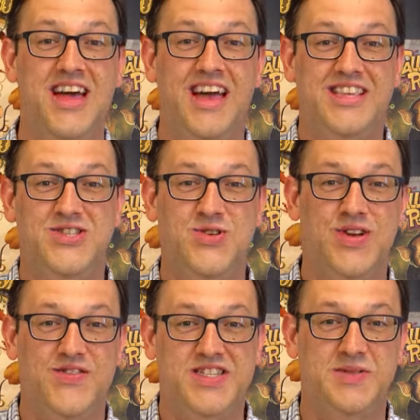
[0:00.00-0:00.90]
It's sort
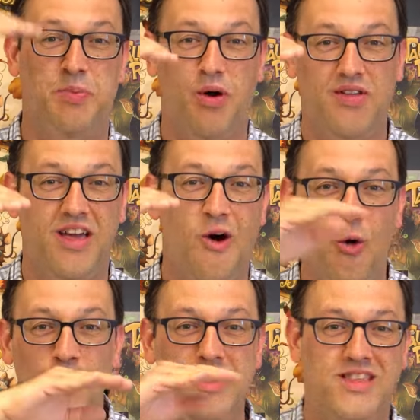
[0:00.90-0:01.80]
of spoiling
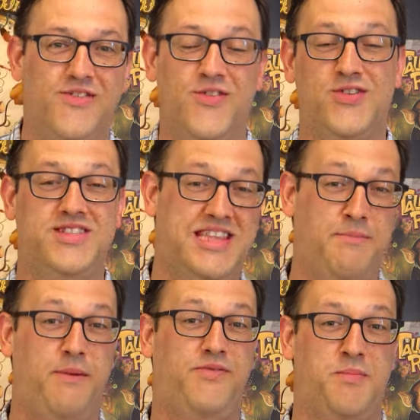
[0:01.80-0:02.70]
only the first
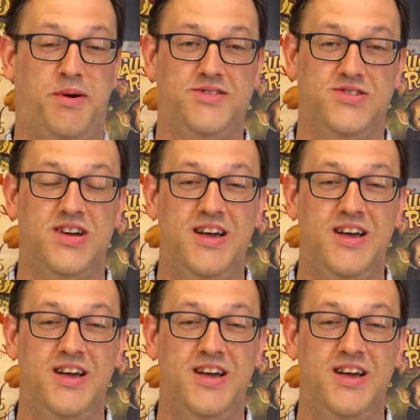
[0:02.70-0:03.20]
step of the puzzle.